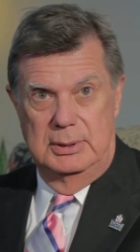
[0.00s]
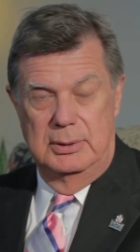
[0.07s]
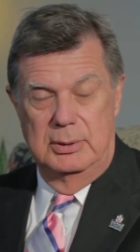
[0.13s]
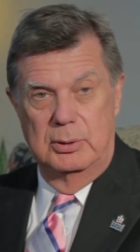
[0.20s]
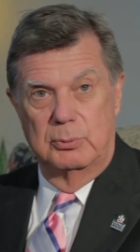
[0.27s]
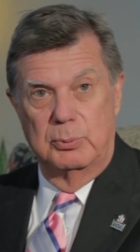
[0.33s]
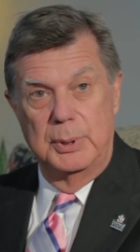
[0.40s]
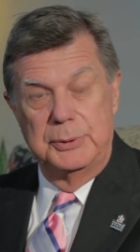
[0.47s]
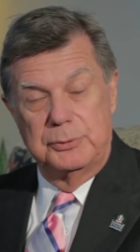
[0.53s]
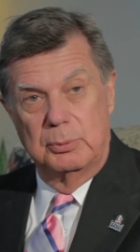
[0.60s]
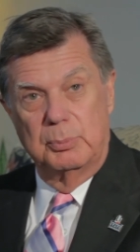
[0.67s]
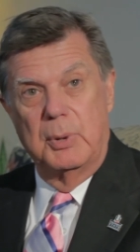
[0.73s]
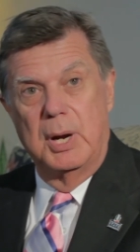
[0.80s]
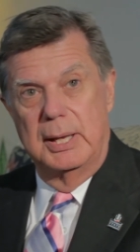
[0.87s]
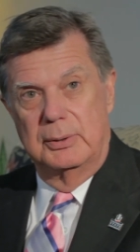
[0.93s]
the
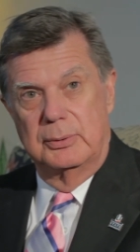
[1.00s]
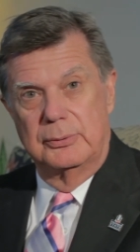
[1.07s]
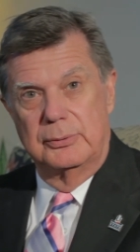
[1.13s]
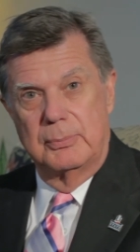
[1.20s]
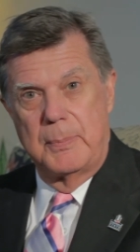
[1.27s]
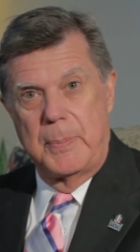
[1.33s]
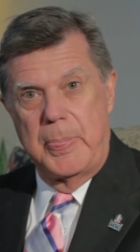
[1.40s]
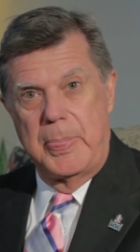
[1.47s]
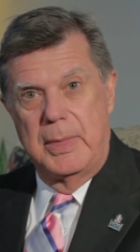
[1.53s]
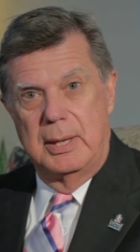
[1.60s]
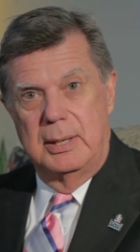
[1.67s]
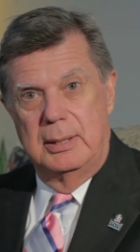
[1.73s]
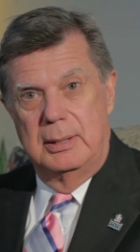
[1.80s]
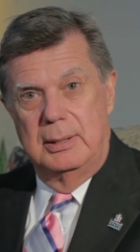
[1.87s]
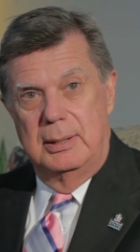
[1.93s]
wisdom writers.
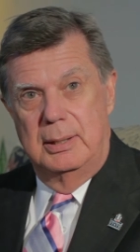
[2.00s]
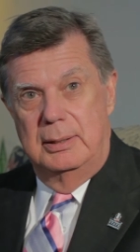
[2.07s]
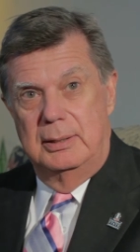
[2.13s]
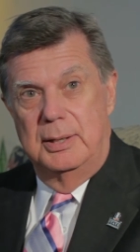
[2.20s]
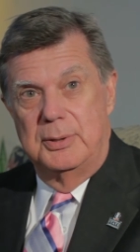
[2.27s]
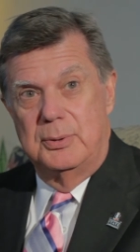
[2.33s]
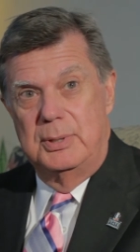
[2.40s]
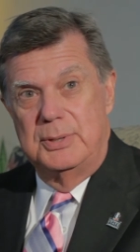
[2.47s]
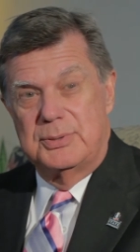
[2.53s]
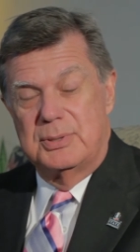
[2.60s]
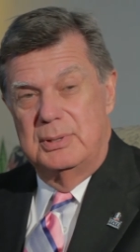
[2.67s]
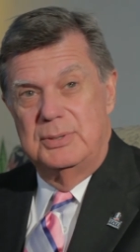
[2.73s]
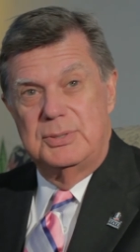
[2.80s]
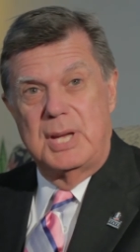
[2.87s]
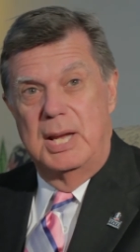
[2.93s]
Another is,
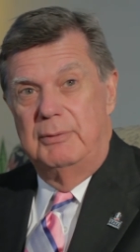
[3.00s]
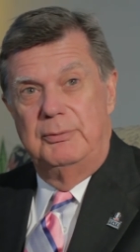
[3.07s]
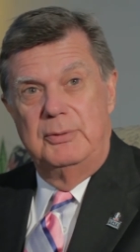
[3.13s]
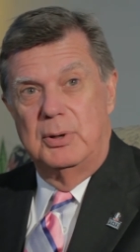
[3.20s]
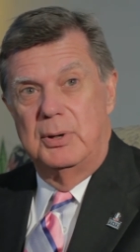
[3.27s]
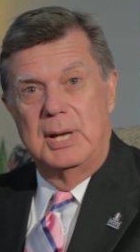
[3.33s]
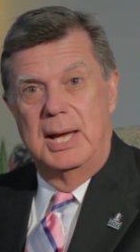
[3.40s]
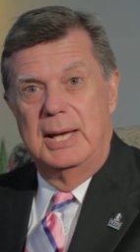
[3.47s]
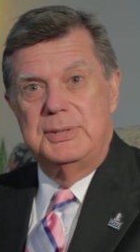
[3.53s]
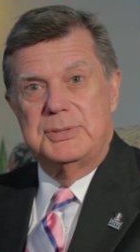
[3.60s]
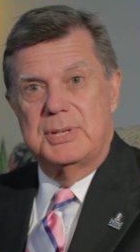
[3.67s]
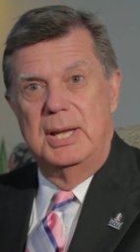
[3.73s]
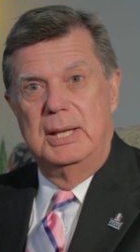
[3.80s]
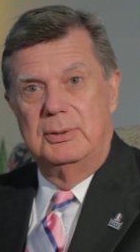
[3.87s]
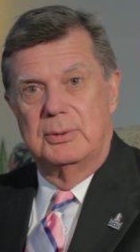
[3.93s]
is have very high
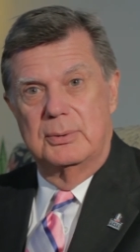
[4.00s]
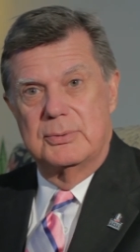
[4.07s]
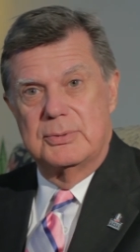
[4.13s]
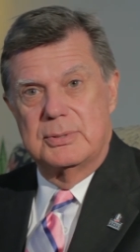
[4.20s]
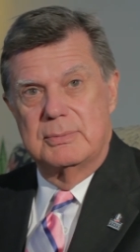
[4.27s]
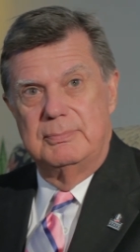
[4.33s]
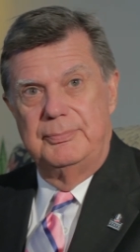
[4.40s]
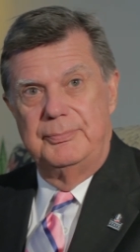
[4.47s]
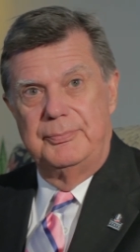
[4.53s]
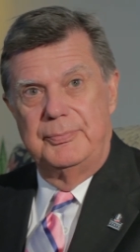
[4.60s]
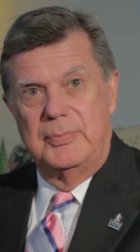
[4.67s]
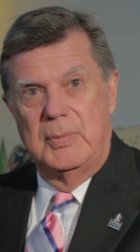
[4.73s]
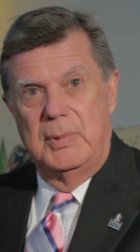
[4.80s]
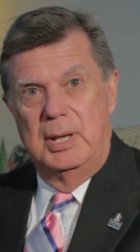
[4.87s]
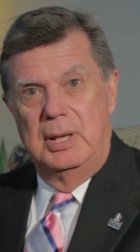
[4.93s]
standards.
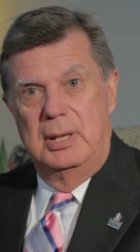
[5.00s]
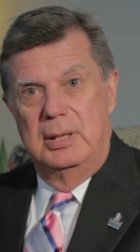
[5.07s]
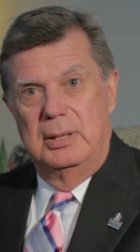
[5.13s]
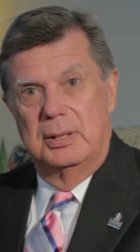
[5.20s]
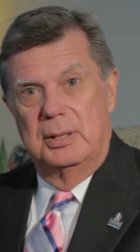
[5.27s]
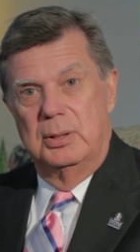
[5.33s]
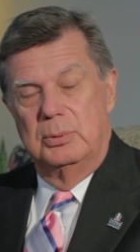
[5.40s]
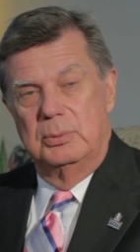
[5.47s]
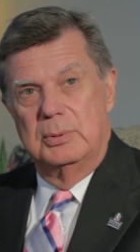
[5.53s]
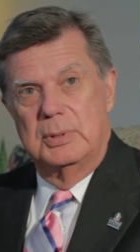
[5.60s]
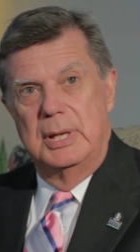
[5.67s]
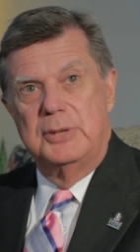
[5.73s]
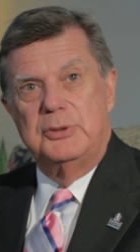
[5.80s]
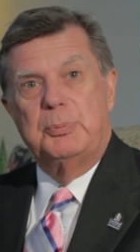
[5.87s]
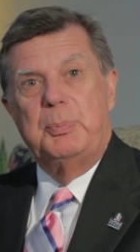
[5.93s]
You know,
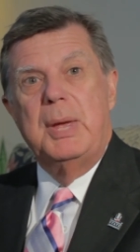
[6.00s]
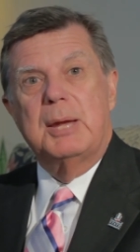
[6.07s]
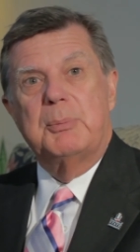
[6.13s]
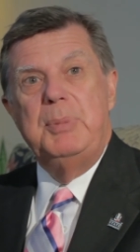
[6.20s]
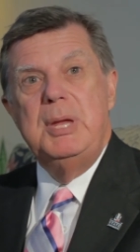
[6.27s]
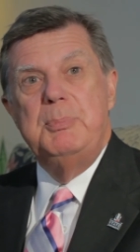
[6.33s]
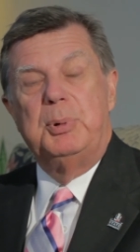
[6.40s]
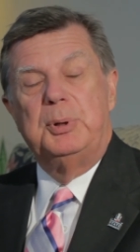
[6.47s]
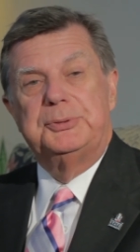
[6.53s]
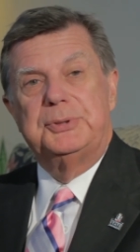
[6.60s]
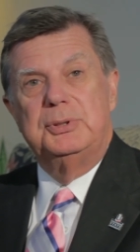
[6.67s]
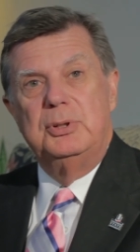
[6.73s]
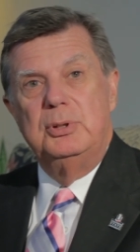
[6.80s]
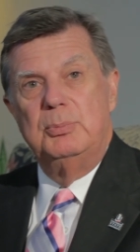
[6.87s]
expect people to do